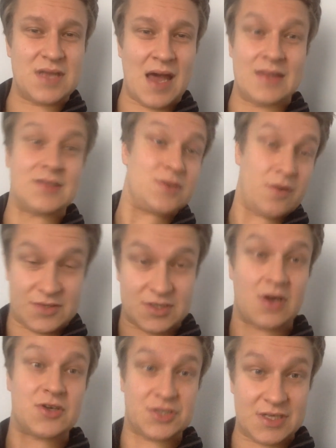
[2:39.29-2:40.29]
and
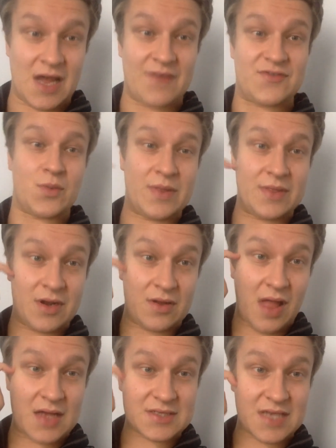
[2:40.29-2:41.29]
obviously Argentina have to win their
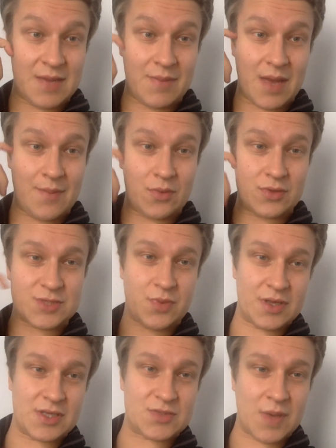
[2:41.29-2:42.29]
last game by a bonus
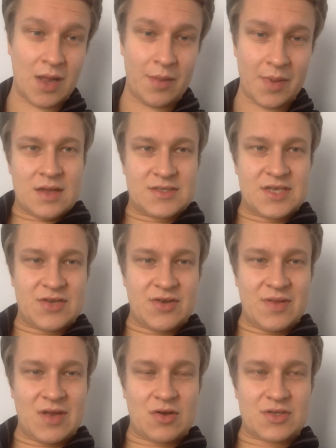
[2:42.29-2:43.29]
point as well.
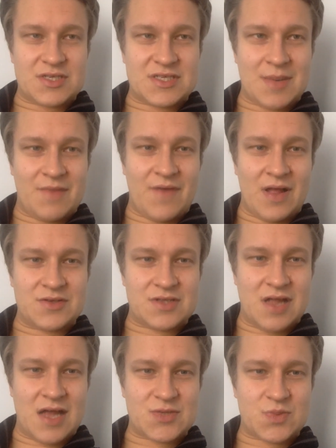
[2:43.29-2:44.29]
Considering they got to the semi-finals of
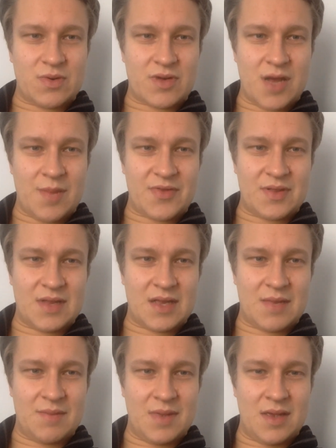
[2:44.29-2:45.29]
the last World Cup, I think they
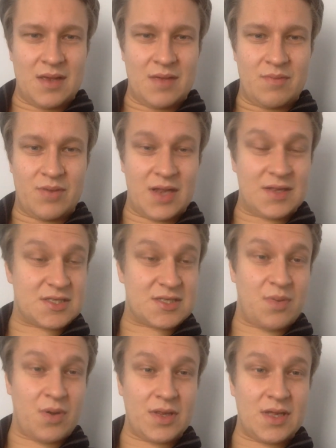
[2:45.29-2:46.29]
can be pretty
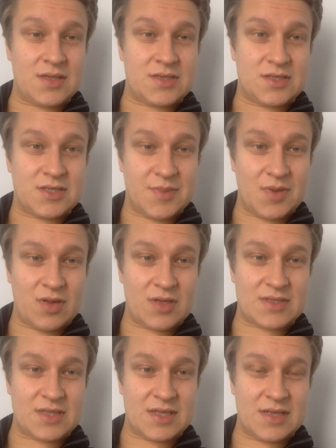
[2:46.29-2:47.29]
disappointed, to be
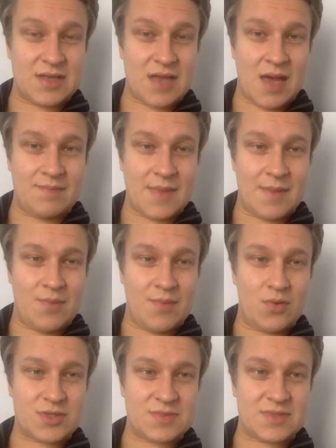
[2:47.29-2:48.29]
honest. They didn't
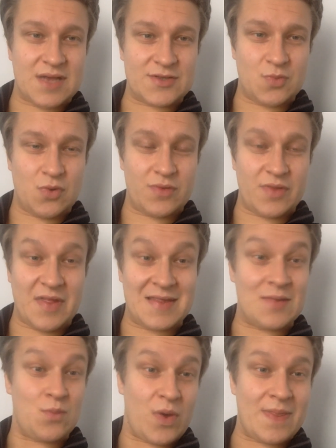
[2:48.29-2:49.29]
impose themselves more, than that they
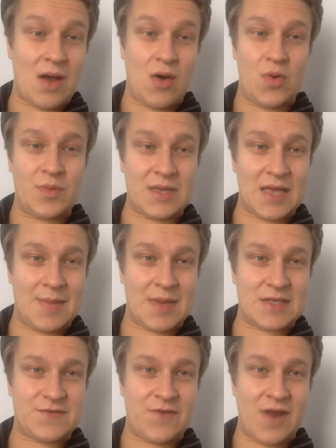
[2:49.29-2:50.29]
didn't win that opening game
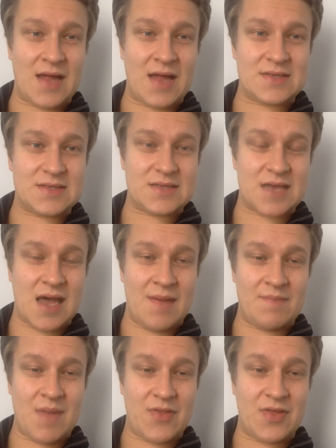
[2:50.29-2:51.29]
against France,
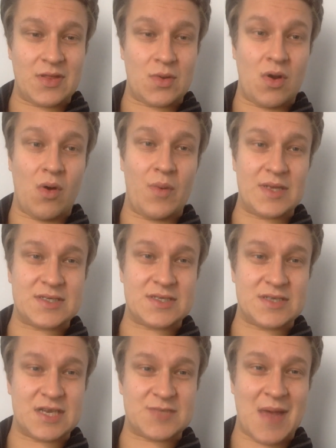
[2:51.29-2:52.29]
and I think they were
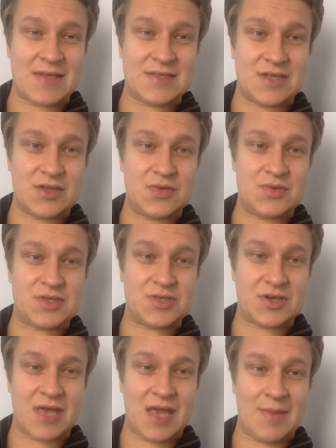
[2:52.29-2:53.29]
always expected to lose
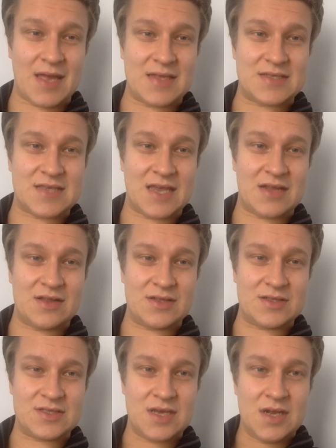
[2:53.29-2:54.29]
their game against
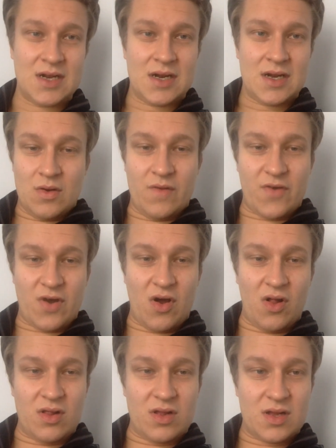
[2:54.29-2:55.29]
England.
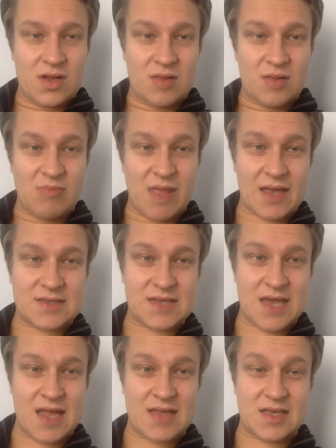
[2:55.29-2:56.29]
Overall, like I
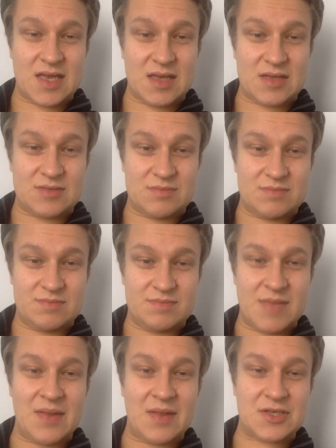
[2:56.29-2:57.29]
said,
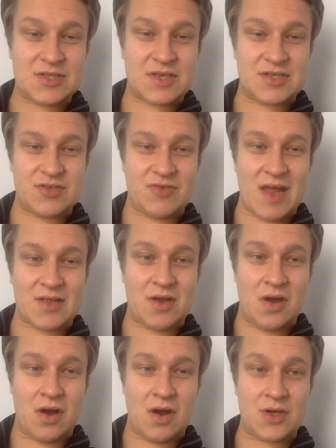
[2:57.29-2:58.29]
mainly just because of the red
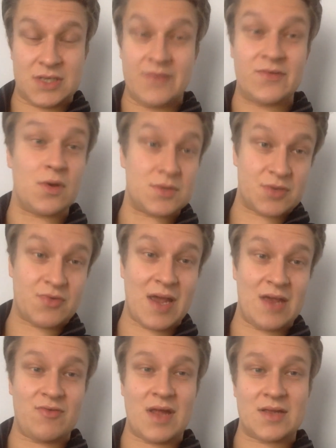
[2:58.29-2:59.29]
card, even though it was a
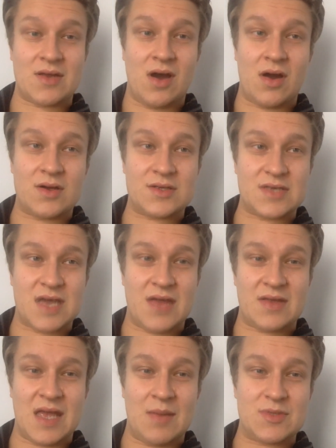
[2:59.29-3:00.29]
right red card,
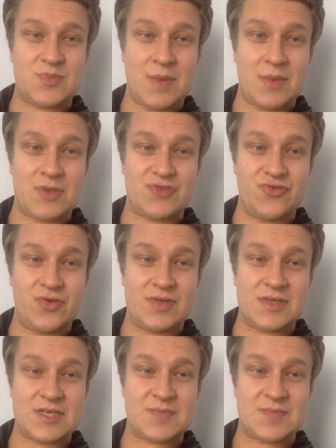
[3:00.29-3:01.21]
the game was pretty much ruined as a